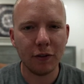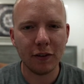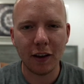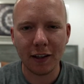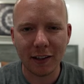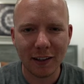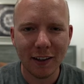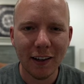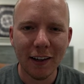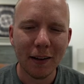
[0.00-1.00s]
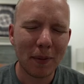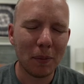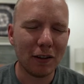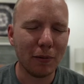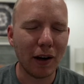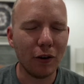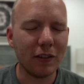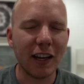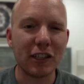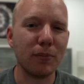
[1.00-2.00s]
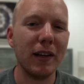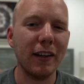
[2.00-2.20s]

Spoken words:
Is like, maybe to my own detriment.